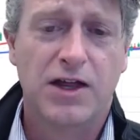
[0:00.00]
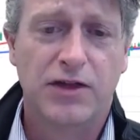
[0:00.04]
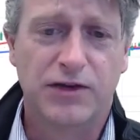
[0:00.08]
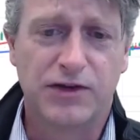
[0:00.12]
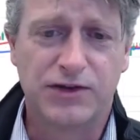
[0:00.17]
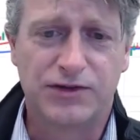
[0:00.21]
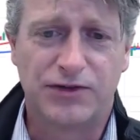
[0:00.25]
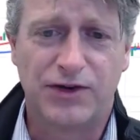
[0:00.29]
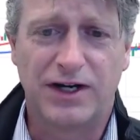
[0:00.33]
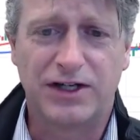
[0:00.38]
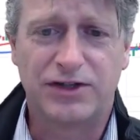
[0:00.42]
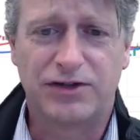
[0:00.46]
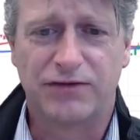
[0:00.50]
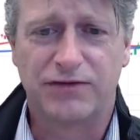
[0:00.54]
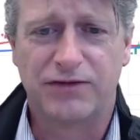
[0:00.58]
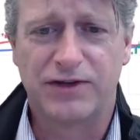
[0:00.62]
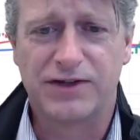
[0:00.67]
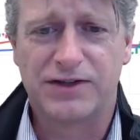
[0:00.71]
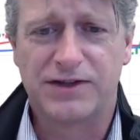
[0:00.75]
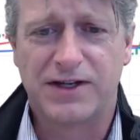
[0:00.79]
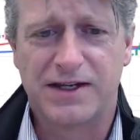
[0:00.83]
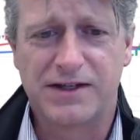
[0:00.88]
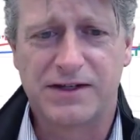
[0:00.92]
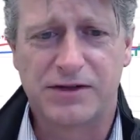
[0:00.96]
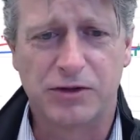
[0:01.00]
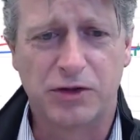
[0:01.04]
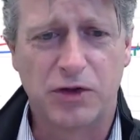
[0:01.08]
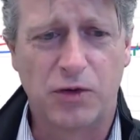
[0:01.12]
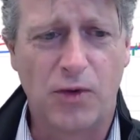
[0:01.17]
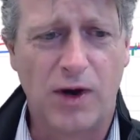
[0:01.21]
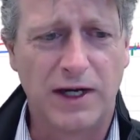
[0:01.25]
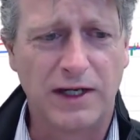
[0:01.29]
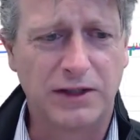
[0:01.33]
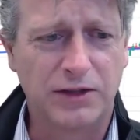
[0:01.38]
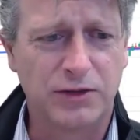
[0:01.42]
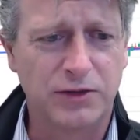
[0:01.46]
The structure of this does look
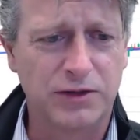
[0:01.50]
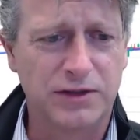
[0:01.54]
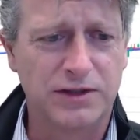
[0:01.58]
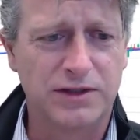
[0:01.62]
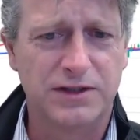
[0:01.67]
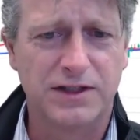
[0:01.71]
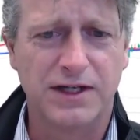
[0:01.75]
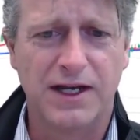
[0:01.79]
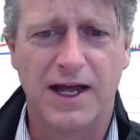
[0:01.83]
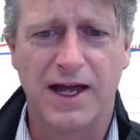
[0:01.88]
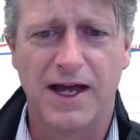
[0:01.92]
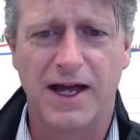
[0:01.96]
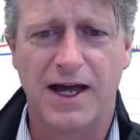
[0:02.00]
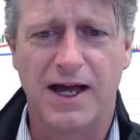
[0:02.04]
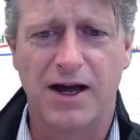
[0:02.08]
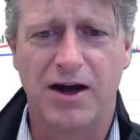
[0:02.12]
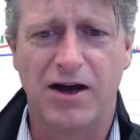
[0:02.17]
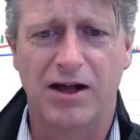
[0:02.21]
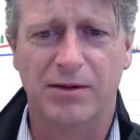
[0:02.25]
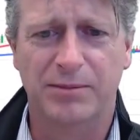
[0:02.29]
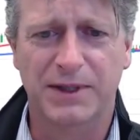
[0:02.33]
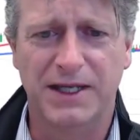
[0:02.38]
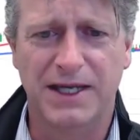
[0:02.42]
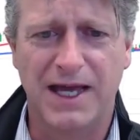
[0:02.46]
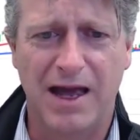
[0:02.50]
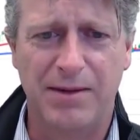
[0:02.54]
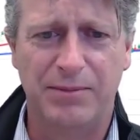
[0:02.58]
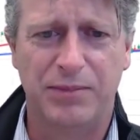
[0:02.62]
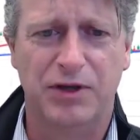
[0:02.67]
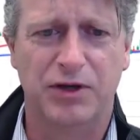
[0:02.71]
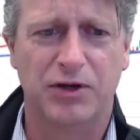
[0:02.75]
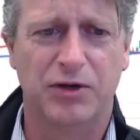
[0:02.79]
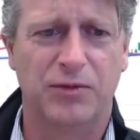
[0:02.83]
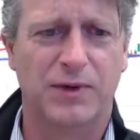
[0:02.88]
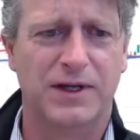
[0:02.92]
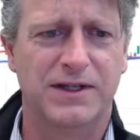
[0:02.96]
quite good. I'll be
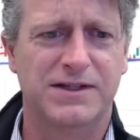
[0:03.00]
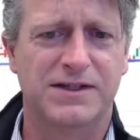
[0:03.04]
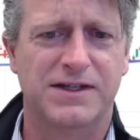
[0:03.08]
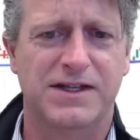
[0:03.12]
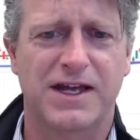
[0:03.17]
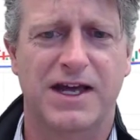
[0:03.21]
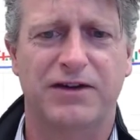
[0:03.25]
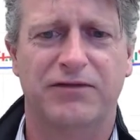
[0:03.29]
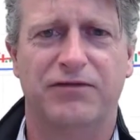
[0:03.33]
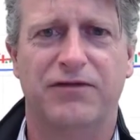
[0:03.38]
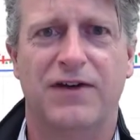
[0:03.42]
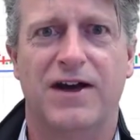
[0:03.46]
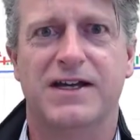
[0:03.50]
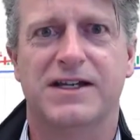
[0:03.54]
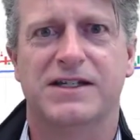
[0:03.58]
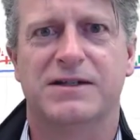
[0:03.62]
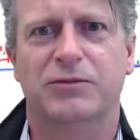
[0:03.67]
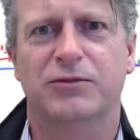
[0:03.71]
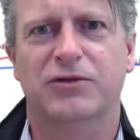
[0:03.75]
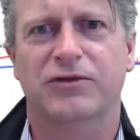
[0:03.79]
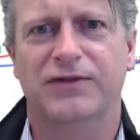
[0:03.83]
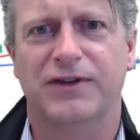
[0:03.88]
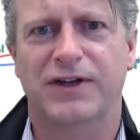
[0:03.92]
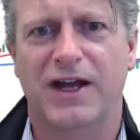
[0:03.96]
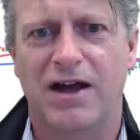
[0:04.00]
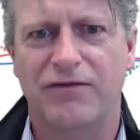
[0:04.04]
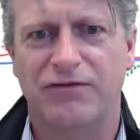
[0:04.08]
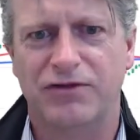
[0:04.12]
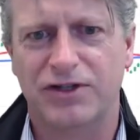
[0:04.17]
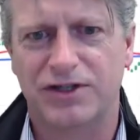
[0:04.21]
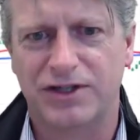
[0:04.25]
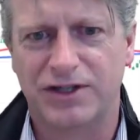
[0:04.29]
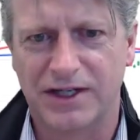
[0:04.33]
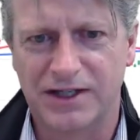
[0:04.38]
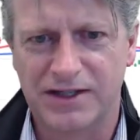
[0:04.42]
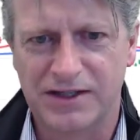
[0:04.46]
happier once that faster moving
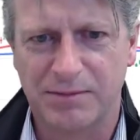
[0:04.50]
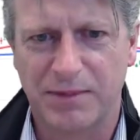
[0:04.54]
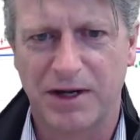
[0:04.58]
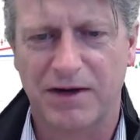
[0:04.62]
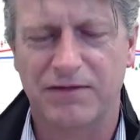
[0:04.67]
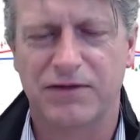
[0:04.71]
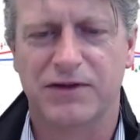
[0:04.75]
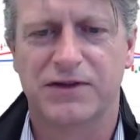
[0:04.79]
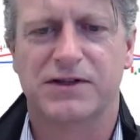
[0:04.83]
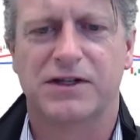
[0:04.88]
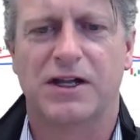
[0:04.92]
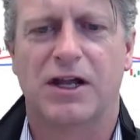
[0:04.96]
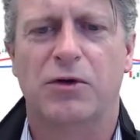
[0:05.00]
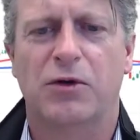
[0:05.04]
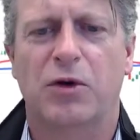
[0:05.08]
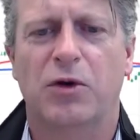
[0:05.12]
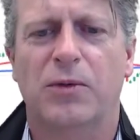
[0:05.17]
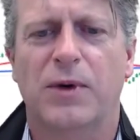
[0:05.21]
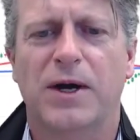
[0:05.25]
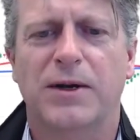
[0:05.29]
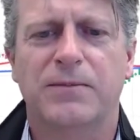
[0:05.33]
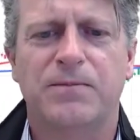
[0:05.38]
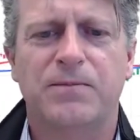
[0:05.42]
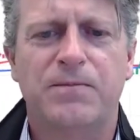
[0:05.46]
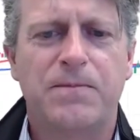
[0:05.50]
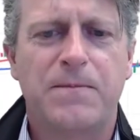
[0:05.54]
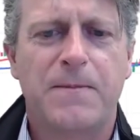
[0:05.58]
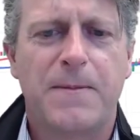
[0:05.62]
average gets above the slower one.